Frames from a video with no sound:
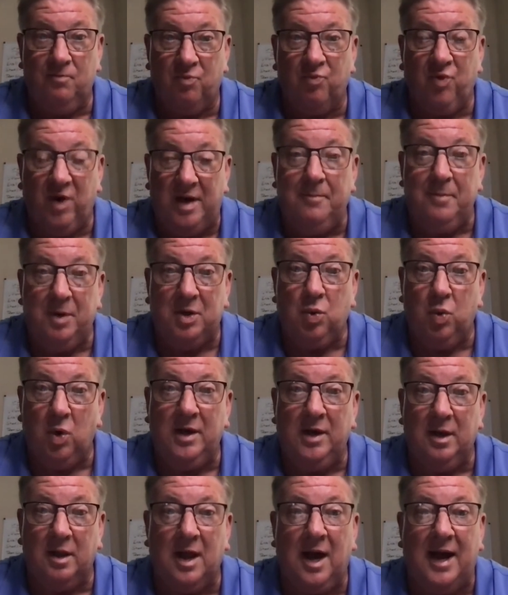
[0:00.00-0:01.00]
read
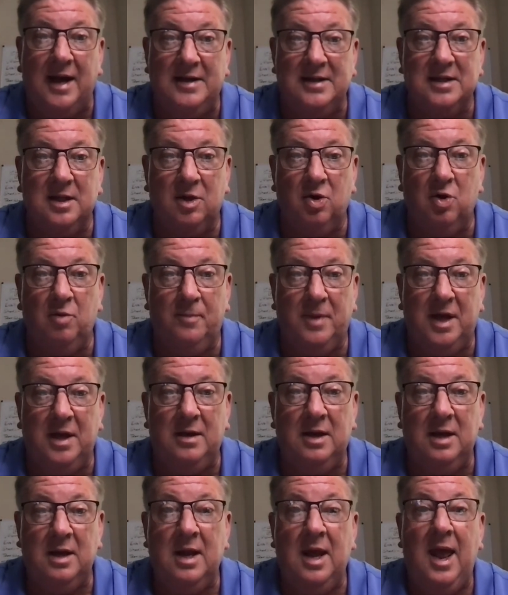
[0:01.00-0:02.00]
between the lines a little bit.